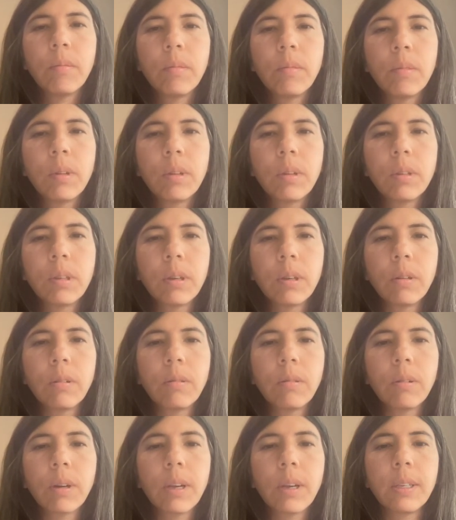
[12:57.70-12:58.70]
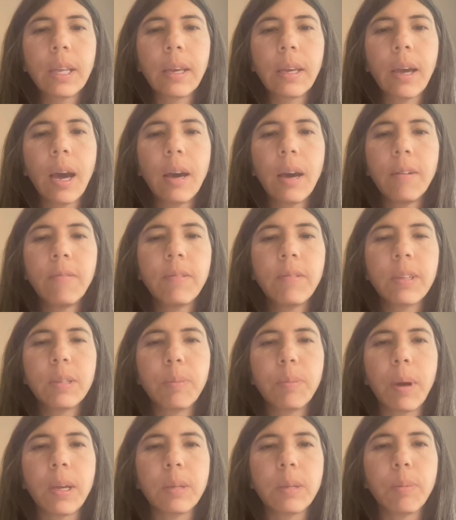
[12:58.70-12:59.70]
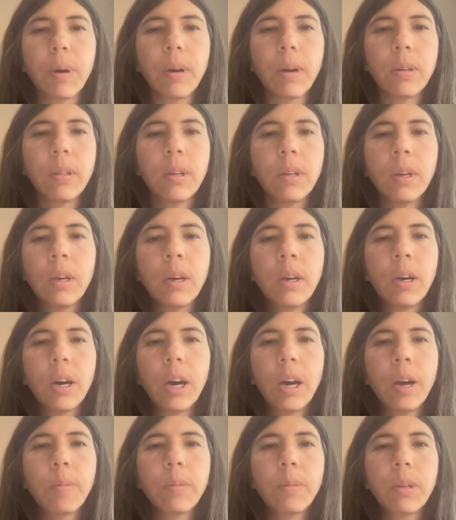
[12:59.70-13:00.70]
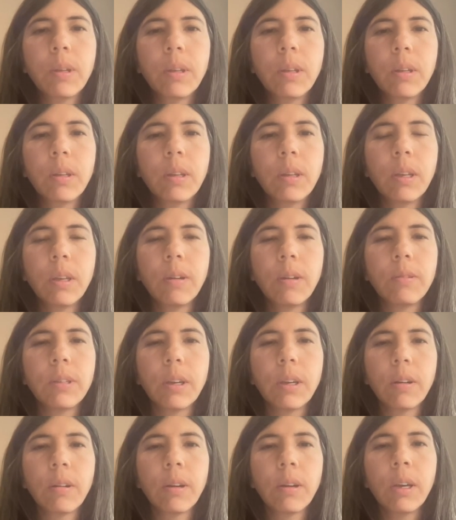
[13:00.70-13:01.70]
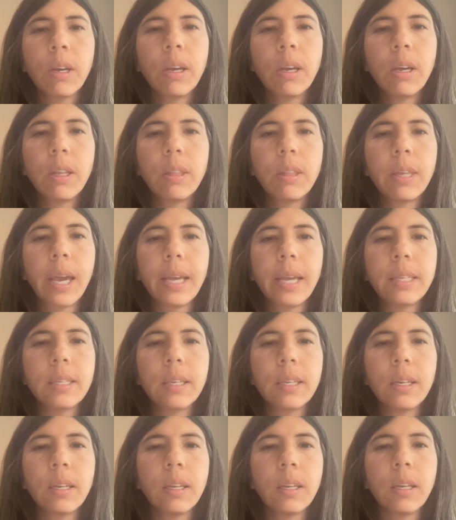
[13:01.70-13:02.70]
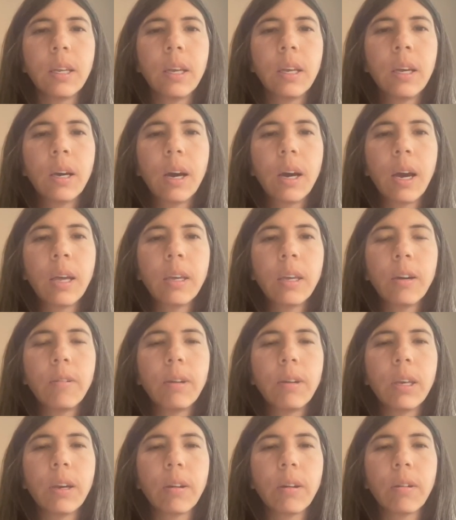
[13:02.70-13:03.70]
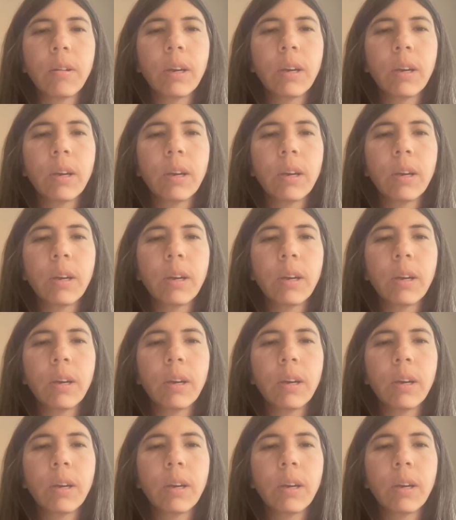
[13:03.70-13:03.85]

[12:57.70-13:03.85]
So, because I have this pass pawn. King goes there, he takes it, I go here.